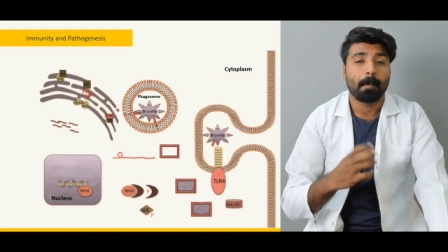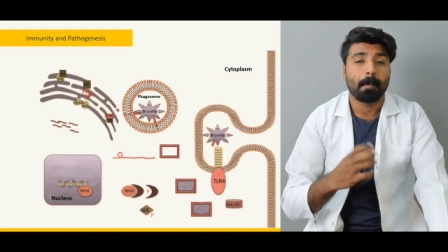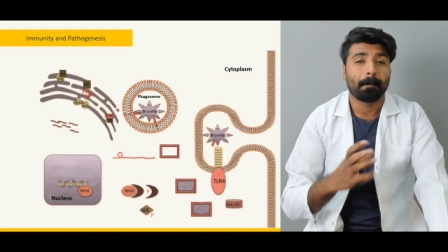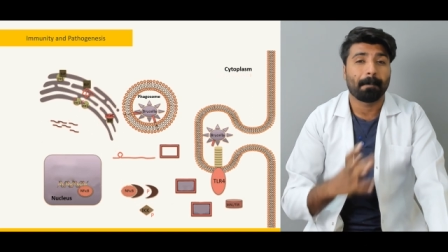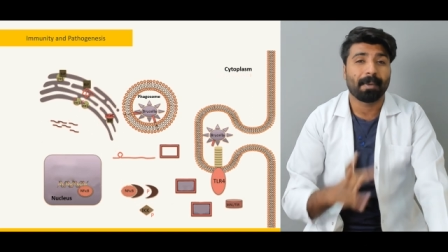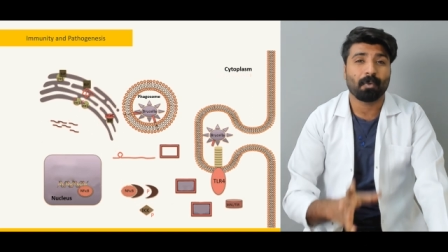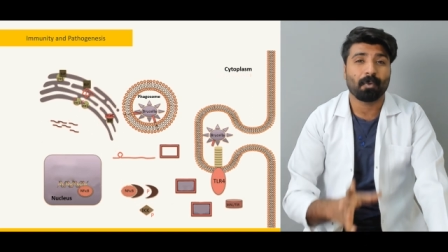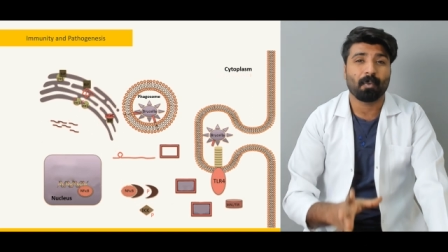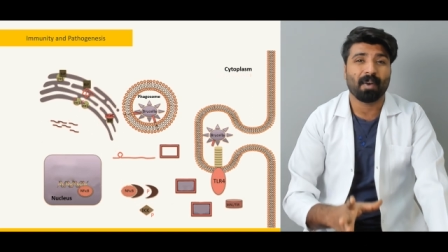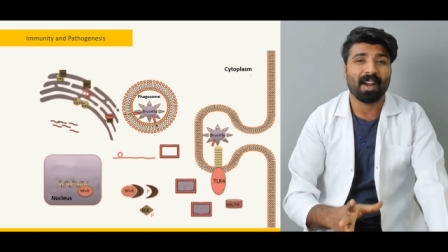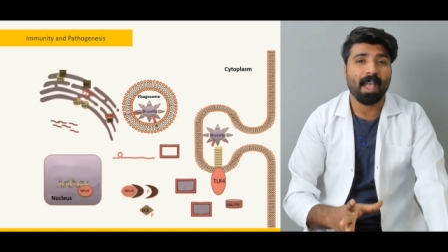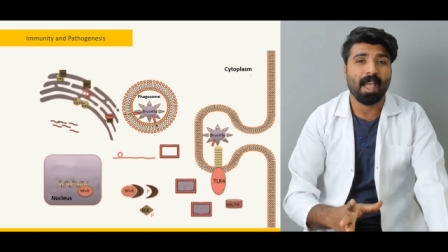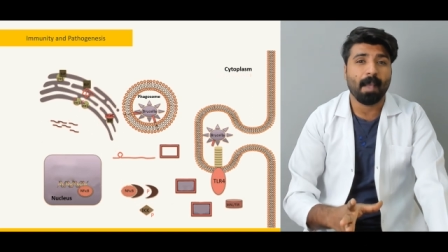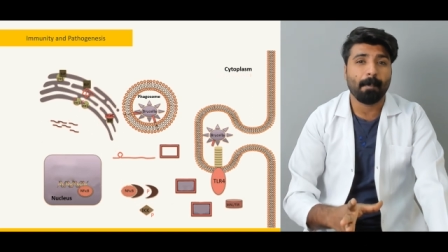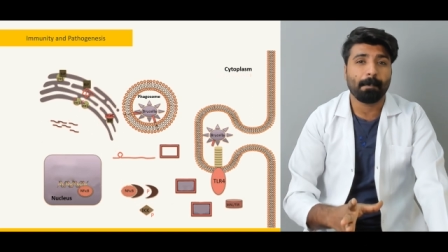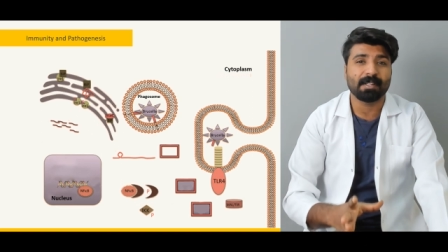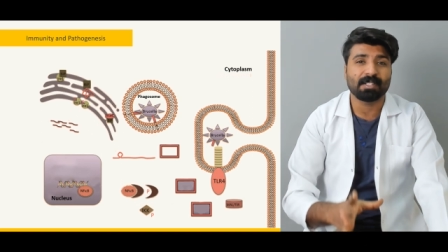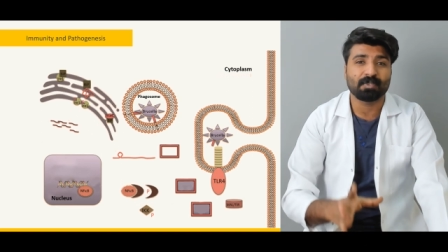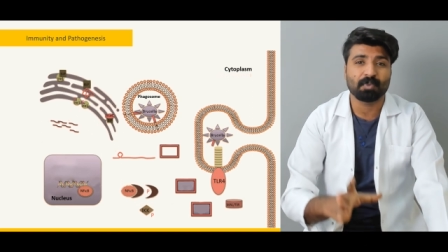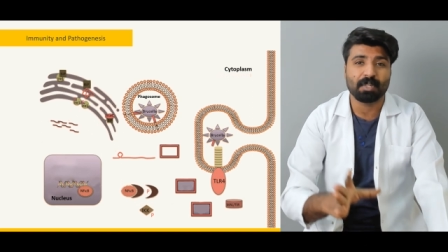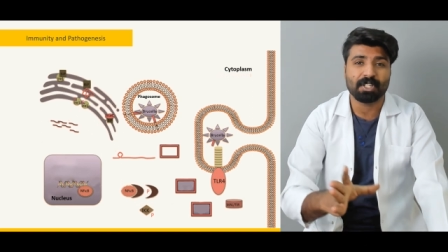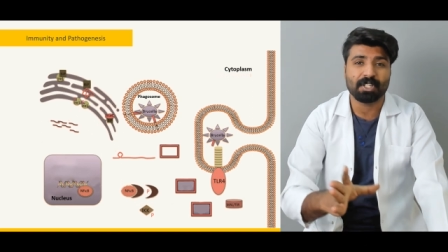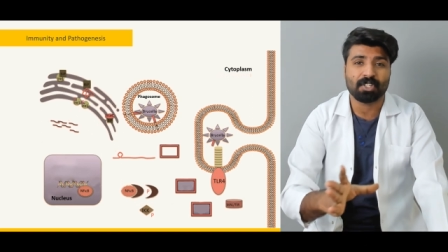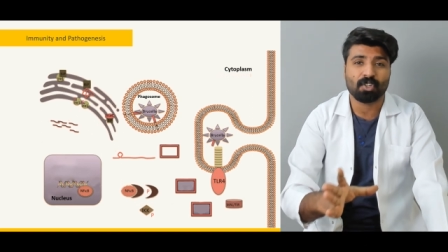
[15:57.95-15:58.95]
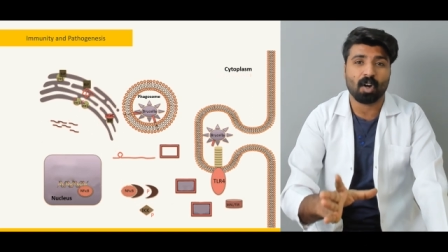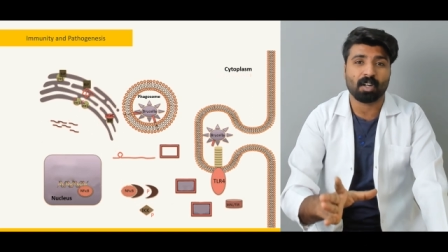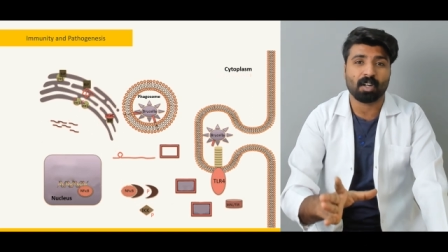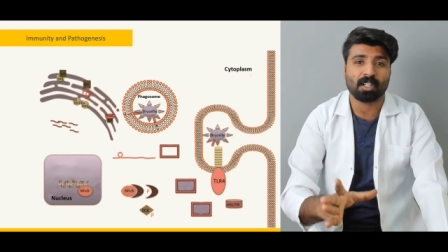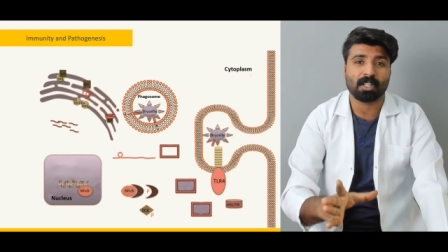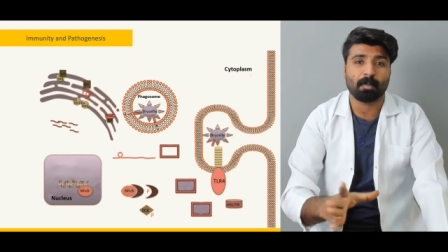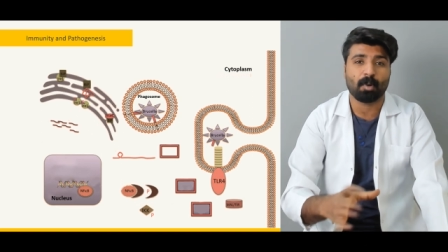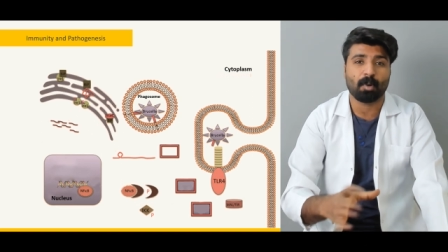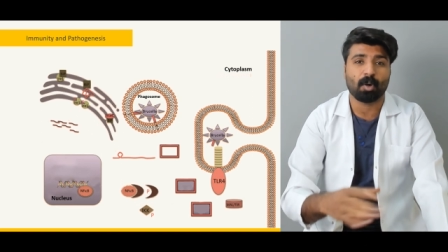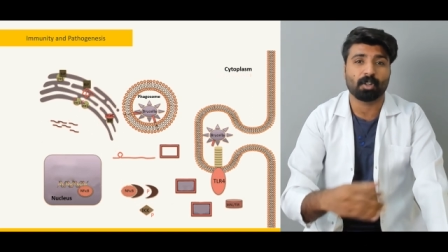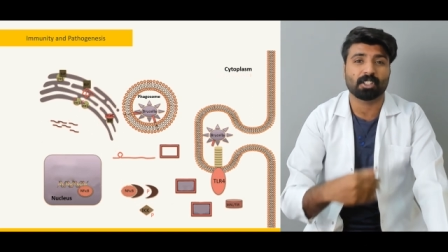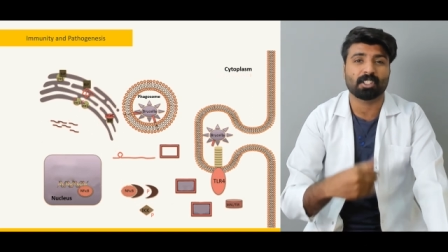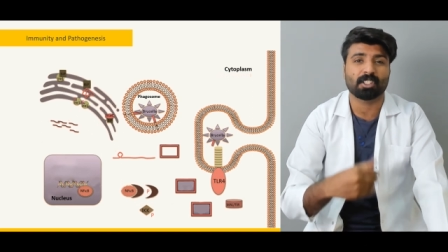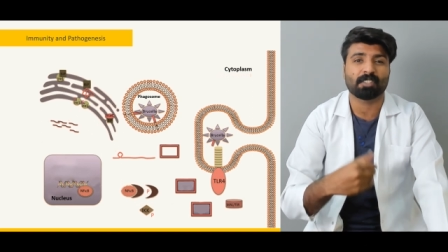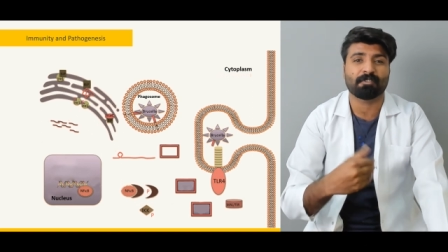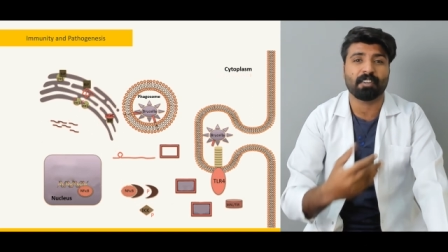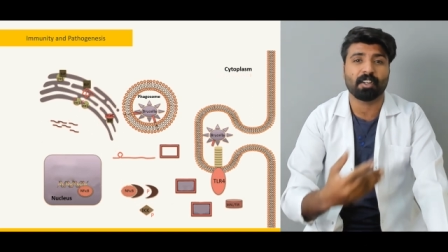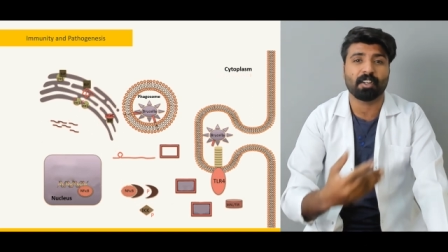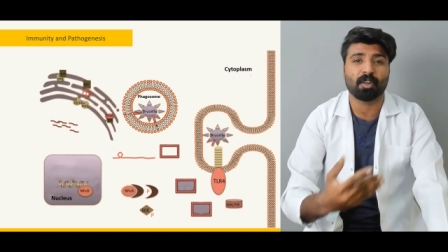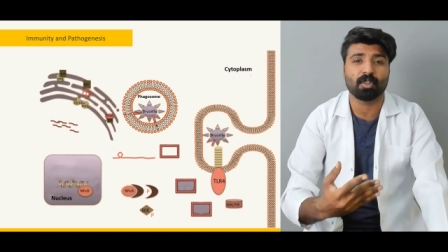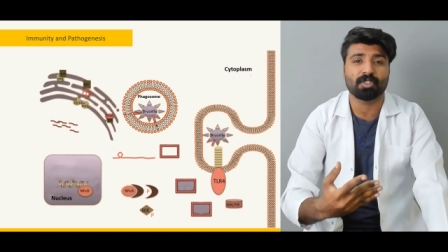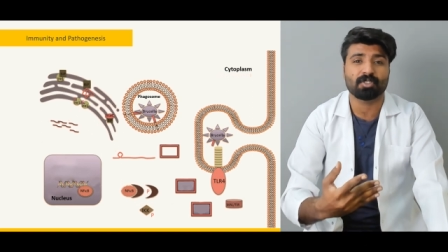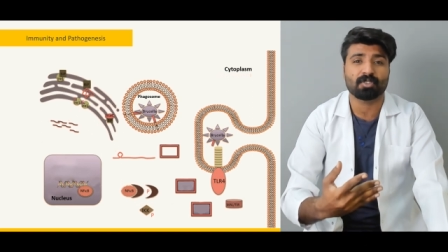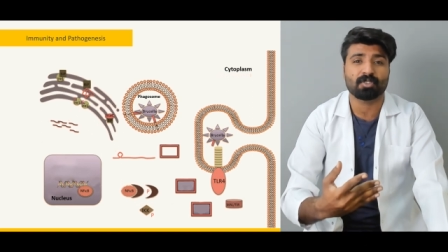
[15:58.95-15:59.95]
But what happens, we talked about is
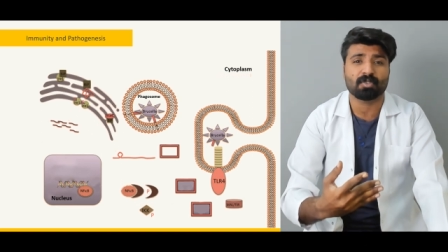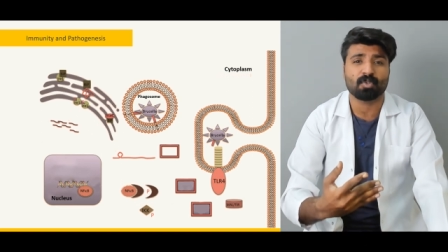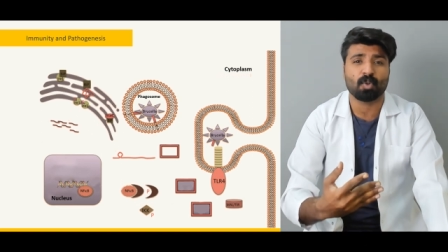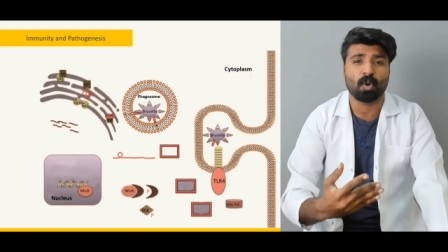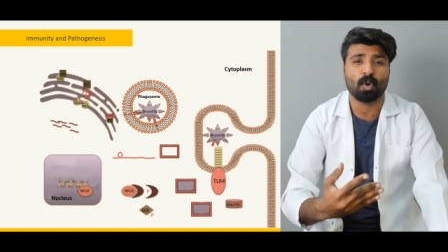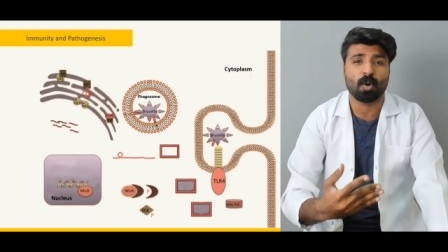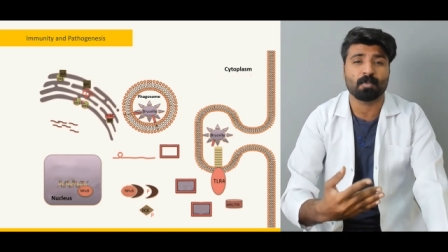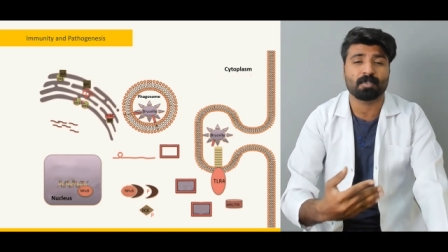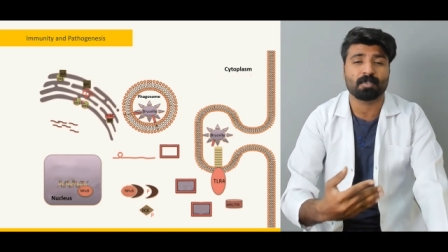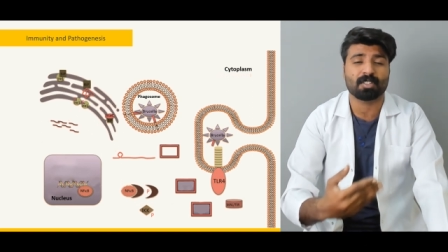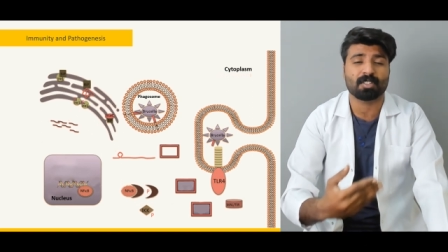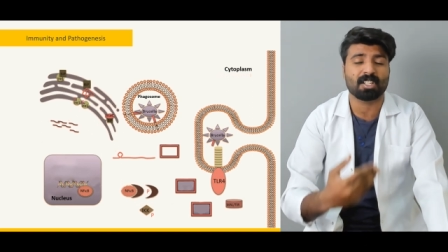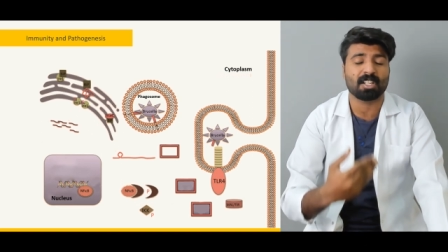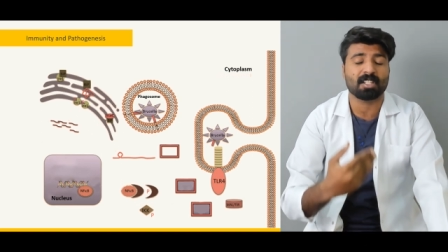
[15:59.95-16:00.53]
phagosomes,